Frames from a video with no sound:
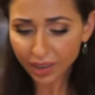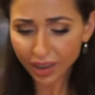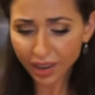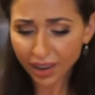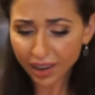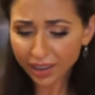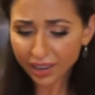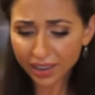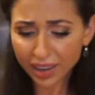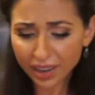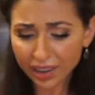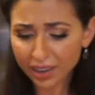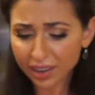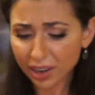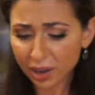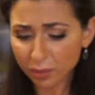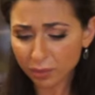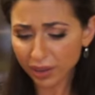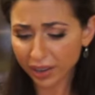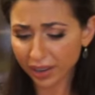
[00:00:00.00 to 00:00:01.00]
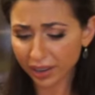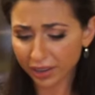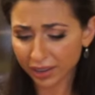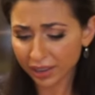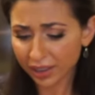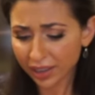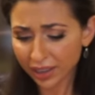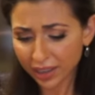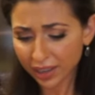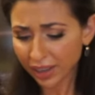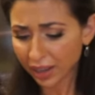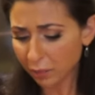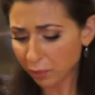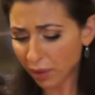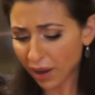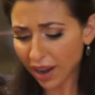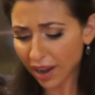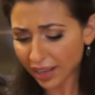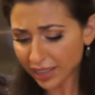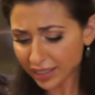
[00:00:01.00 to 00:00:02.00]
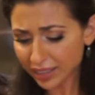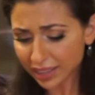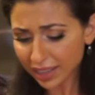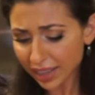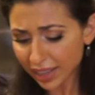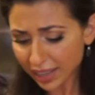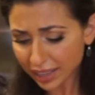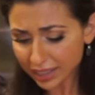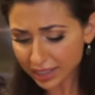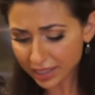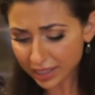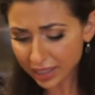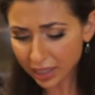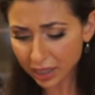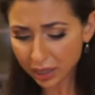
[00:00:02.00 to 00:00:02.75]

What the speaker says: I cut it up like a pie slice,